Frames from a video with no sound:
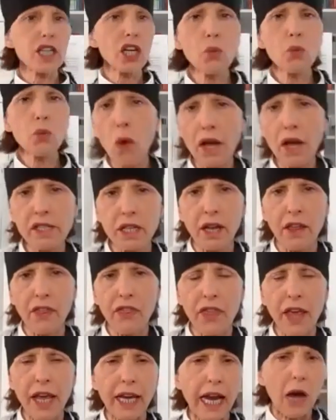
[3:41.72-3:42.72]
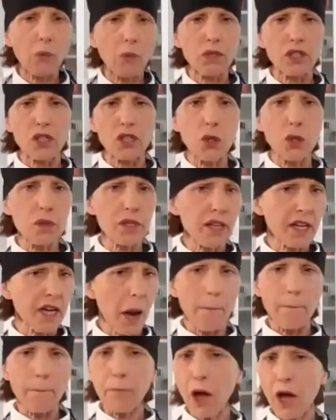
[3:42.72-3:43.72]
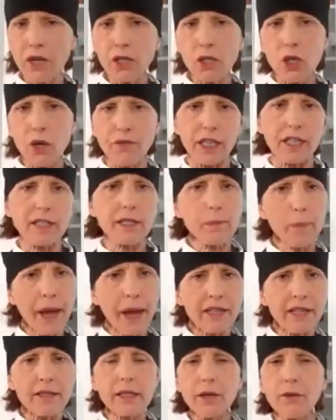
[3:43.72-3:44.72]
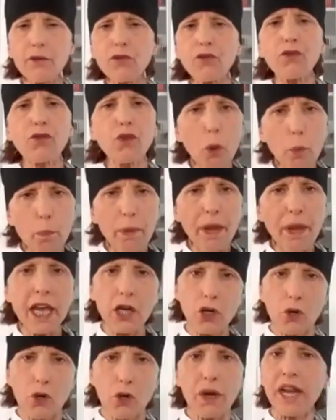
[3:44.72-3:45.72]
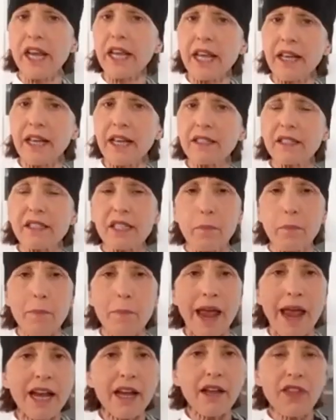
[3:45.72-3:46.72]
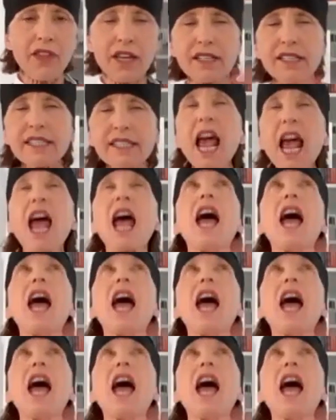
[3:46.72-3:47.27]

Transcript: didn't want you to think I was using a bunch of expensive, foopy ingredients to make this.